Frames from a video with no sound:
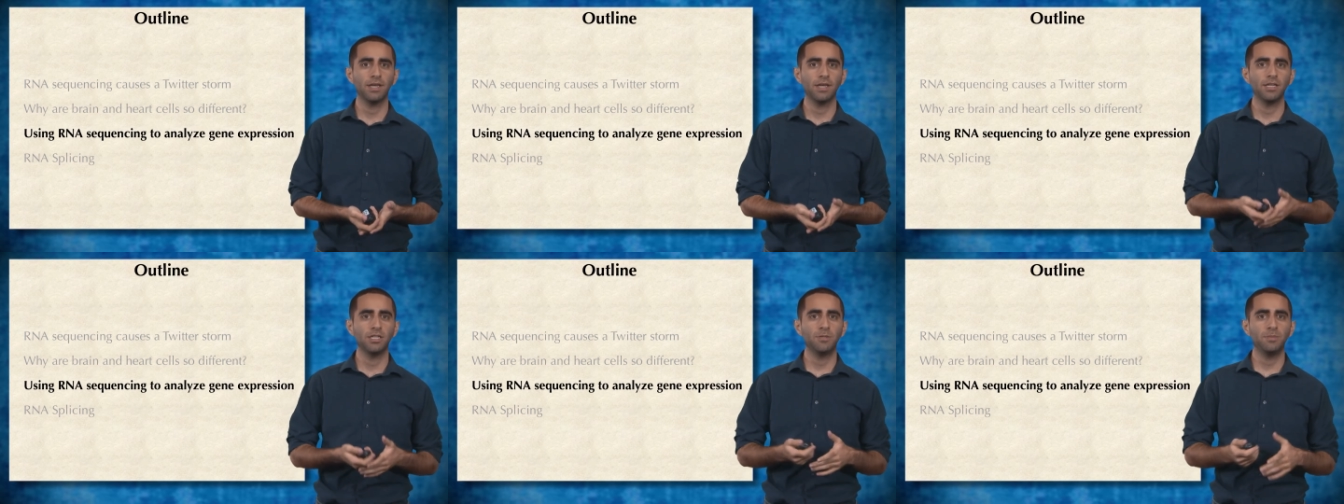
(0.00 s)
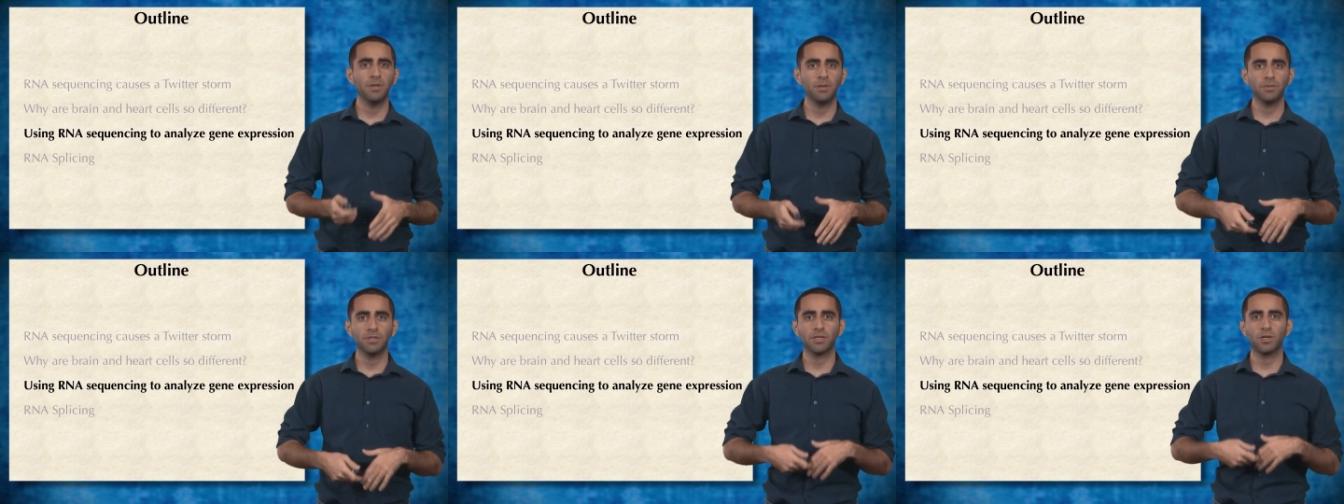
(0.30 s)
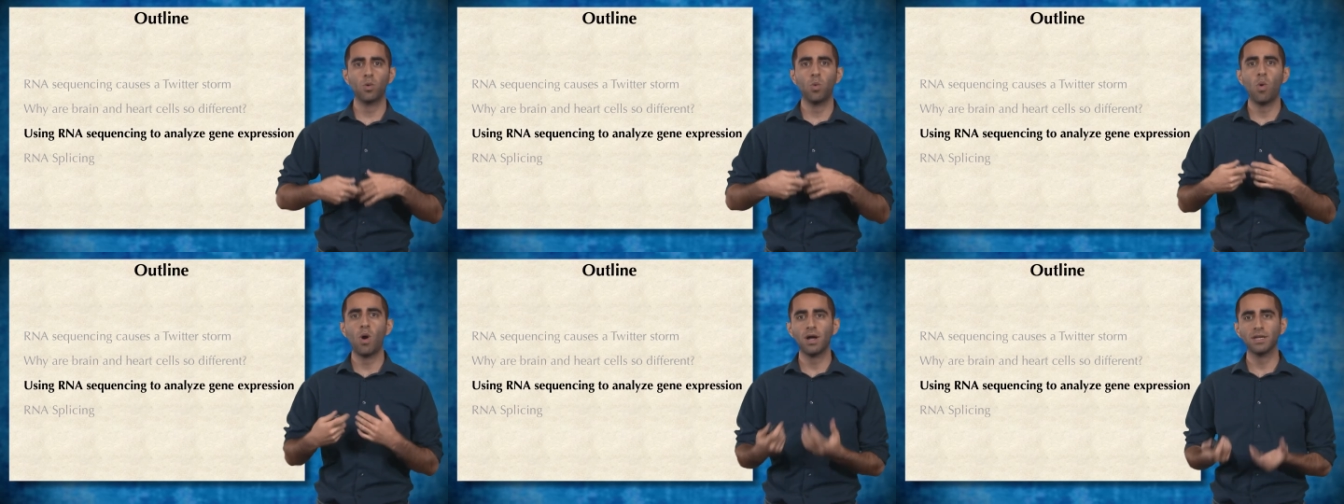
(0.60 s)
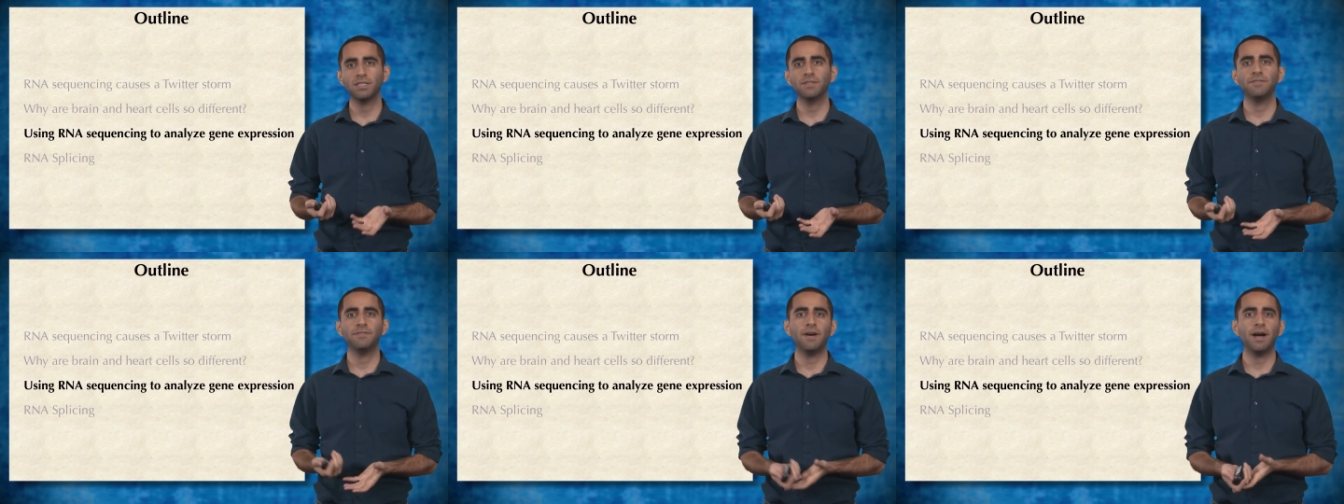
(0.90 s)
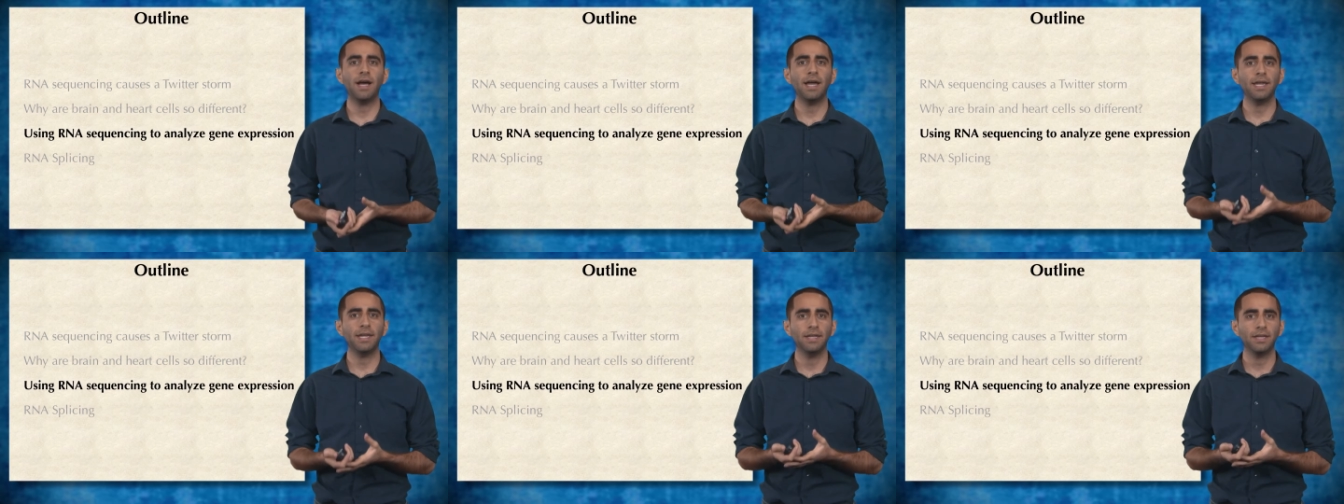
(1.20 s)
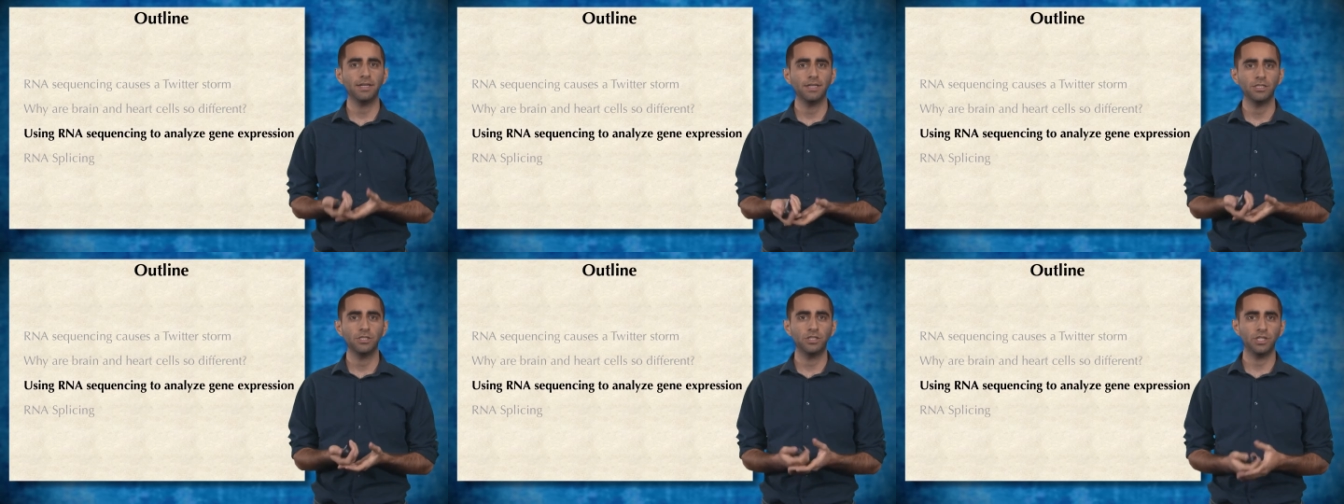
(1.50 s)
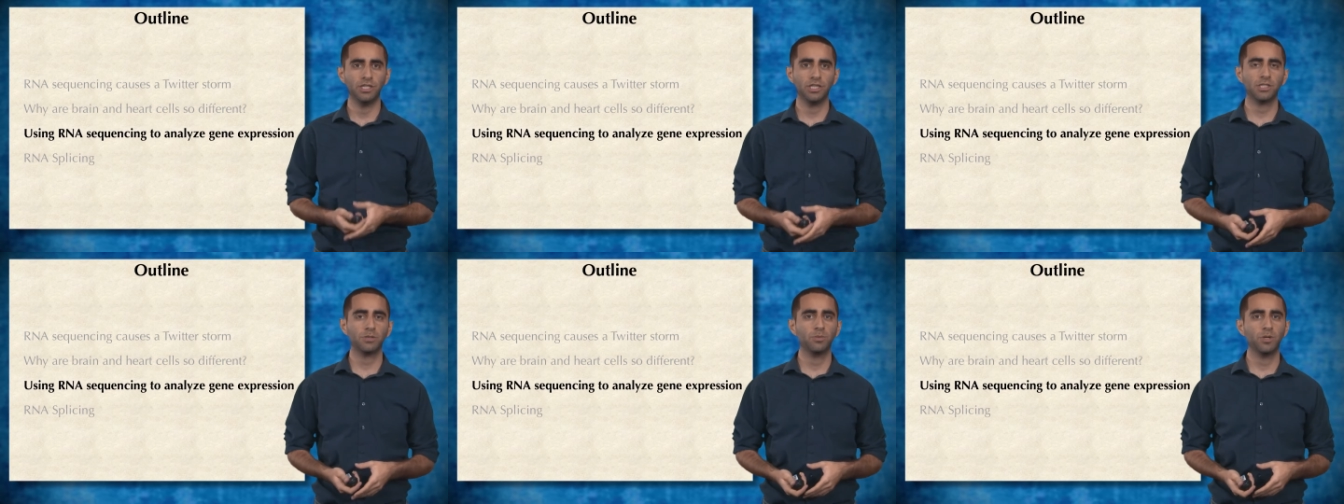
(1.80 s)
to be able to quantify gene
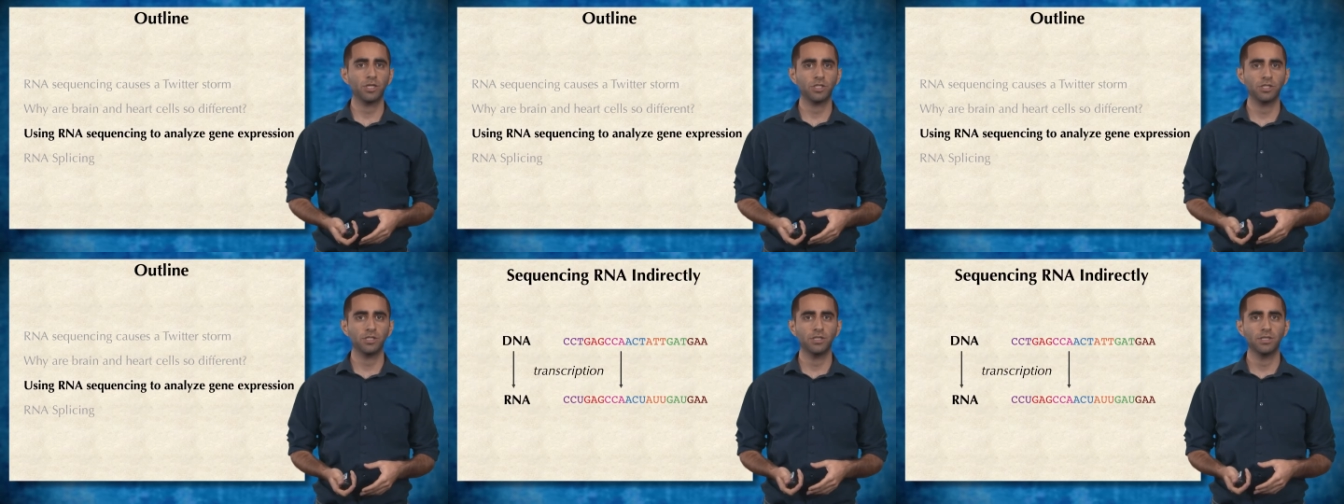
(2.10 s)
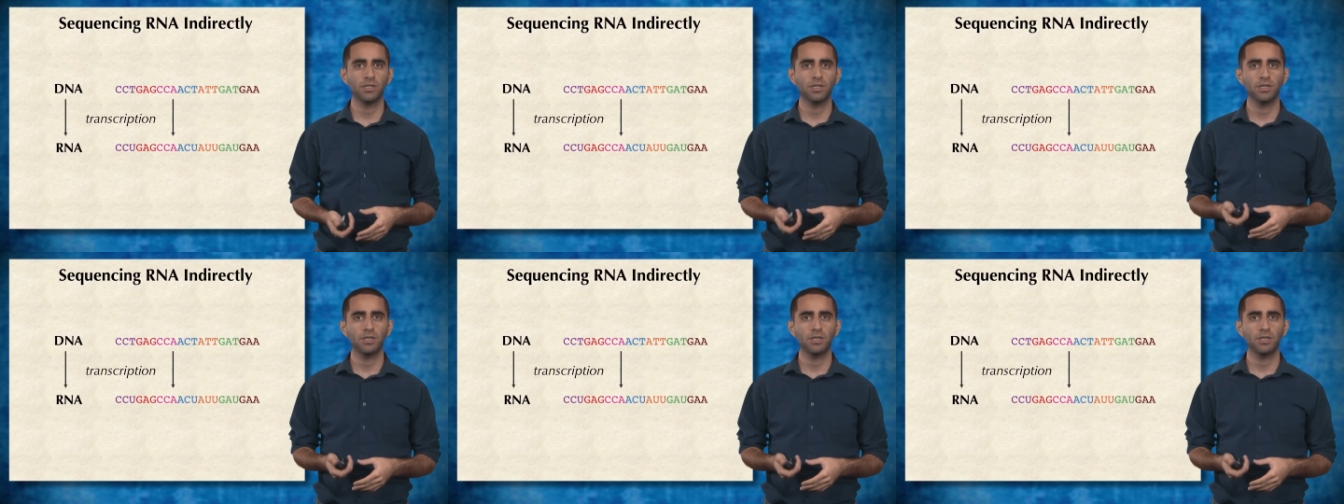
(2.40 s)
expression.